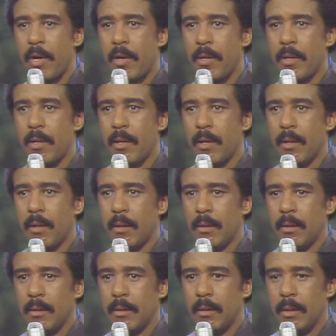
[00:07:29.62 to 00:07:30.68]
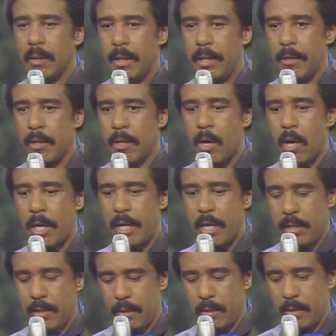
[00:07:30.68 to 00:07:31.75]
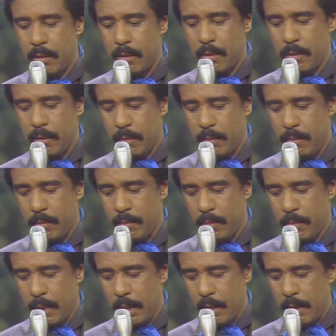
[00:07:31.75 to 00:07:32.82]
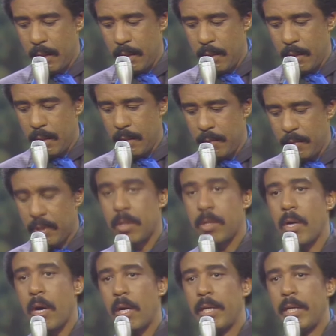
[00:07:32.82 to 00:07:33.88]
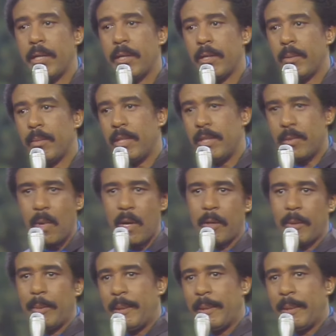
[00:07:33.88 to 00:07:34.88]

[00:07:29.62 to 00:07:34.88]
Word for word: brother, uh, Iroquois Nation, uh, Mister Charlie Hill. Please welcome